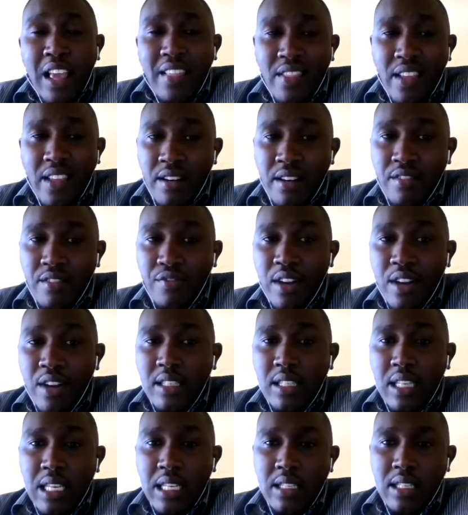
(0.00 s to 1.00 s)
the
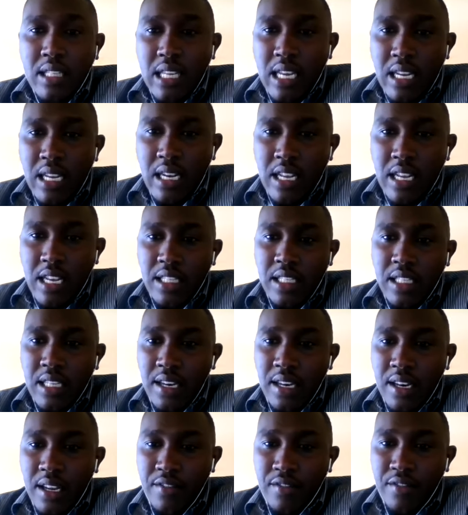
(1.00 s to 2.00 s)
differences in each
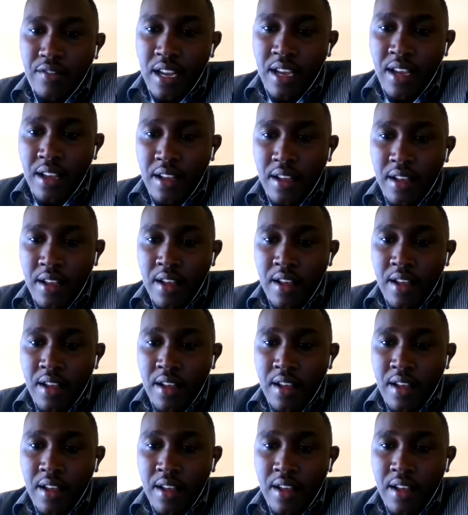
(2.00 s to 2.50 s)
and every